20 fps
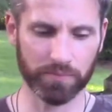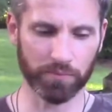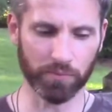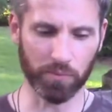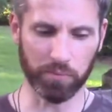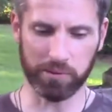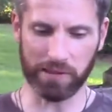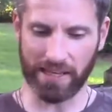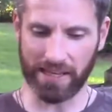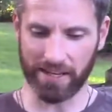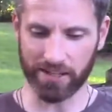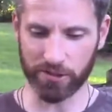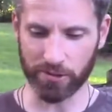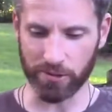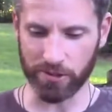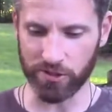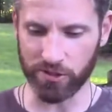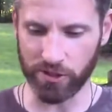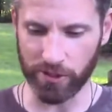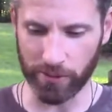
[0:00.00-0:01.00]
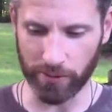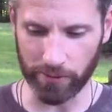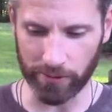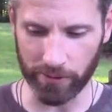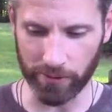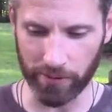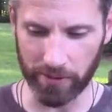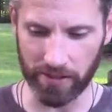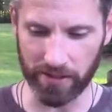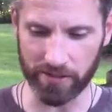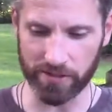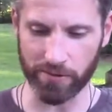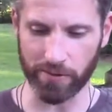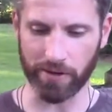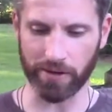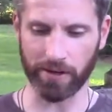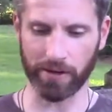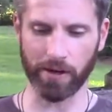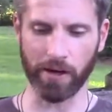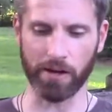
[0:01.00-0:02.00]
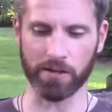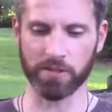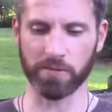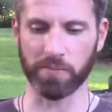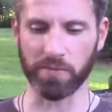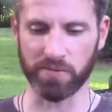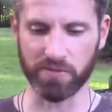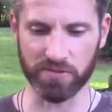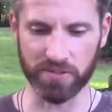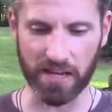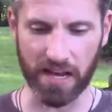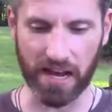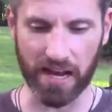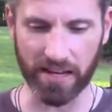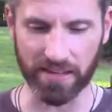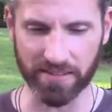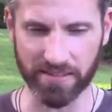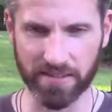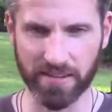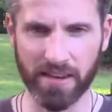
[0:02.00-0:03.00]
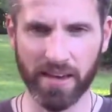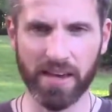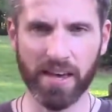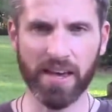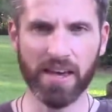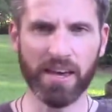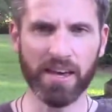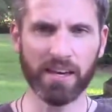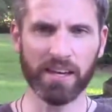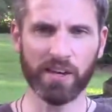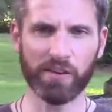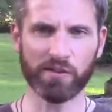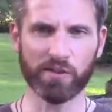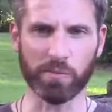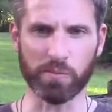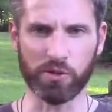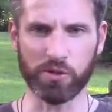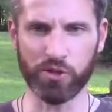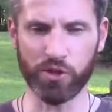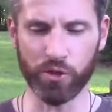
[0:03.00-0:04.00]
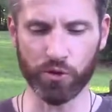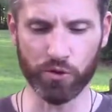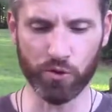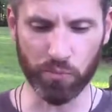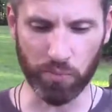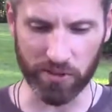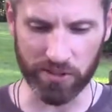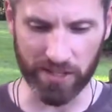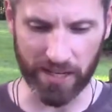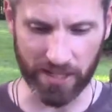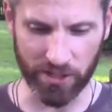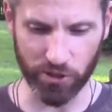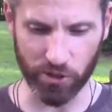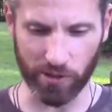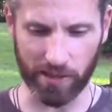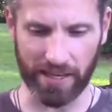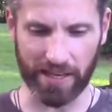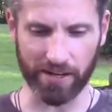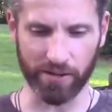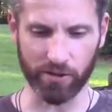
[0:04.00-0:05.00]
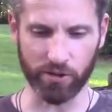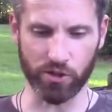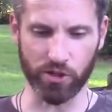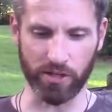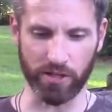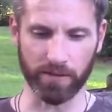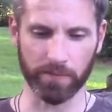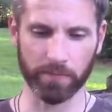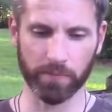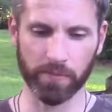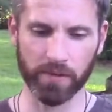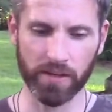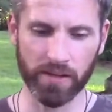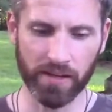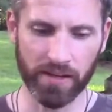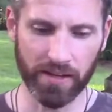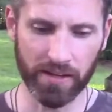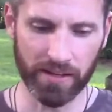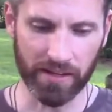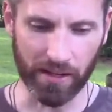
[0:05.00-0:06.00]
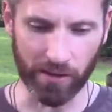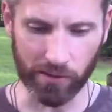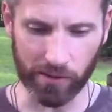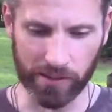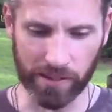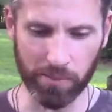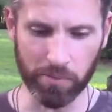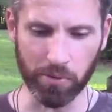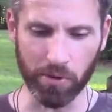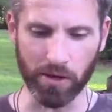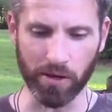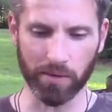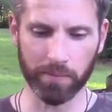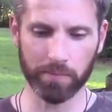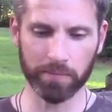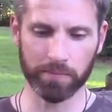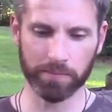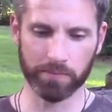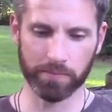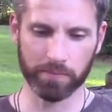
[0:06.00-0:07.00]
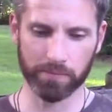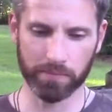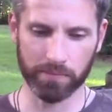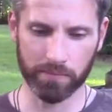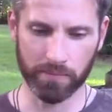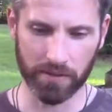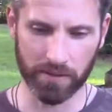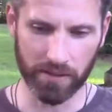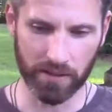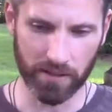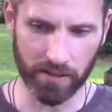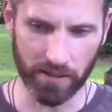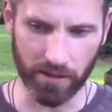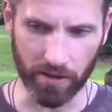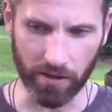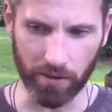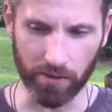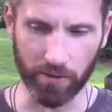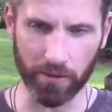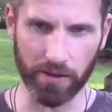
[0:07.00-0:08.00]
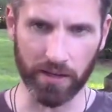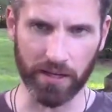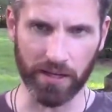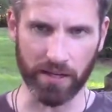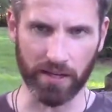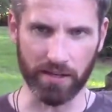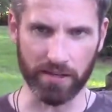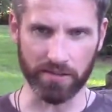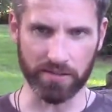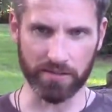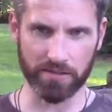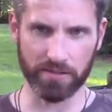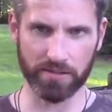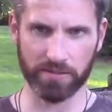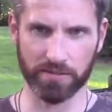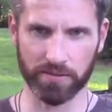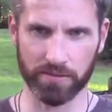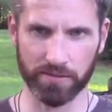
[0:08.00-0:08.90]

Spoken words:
planets are at 0 degrees, they're on a cusp of signs. It gives them huge potential energy. Now Libra, is